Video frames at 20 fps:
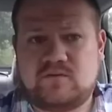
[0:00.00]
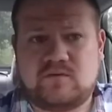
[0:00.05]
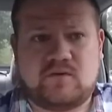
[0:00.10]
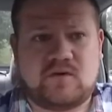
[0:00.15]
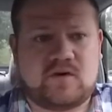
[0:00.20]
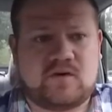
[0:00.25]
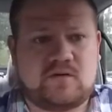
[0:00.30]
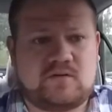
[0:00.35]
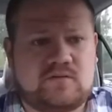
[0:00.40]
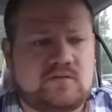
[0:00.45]

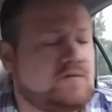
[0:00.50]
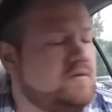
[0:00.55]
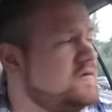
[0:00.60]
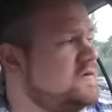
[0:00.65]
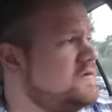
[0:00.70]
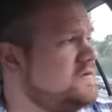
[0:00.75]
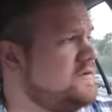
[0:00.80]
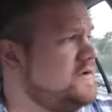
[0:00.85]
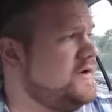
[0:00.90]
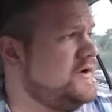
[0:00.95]
or
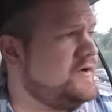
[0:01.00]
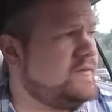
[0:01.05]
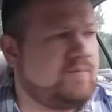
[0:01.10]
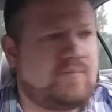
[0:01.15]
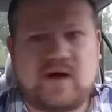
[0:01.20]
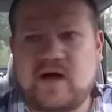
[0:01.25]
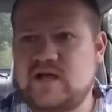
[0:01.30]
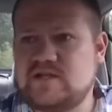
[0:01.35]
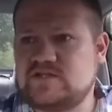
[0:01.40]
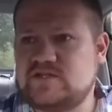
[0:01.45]
or you
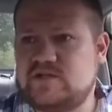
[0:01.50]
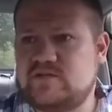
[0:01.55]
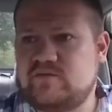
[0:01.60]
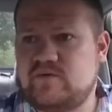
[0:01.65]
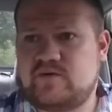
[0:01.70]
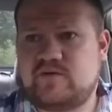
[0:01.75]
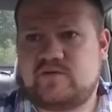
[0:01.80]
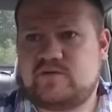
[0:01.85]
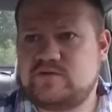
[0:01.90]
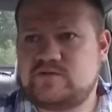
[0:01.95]
know
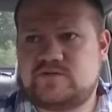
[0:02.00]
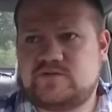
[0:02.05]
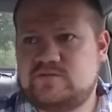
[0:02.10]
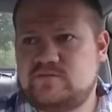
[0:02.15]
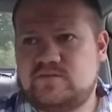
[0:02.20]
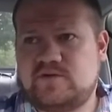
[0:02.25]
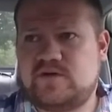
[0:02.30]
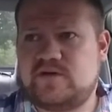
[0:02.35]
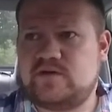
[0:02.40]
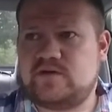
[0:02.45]
positive, whether
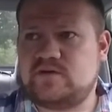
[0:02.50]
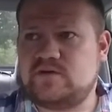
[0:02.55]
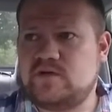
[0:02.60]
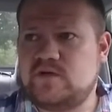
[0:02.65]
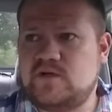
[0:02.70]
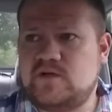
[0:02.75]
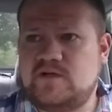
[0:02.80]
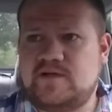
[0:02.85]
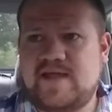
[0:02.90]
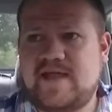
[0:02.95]
it's you know
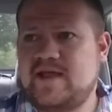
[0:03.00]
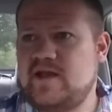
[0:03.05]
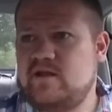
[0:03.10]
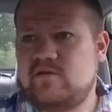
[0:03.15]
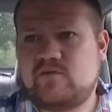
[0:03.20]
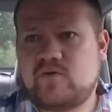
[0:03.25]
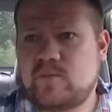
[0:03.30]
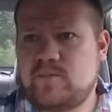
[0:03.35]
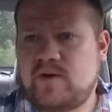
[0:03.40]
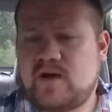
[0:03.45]

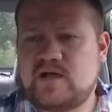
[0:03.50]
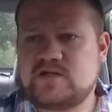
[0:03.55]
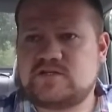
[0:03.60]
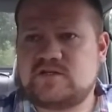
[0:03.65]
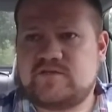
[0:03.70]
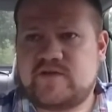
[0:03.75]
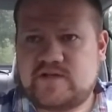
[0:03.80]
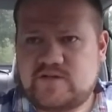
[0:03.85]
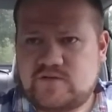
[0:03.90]
negative or positive.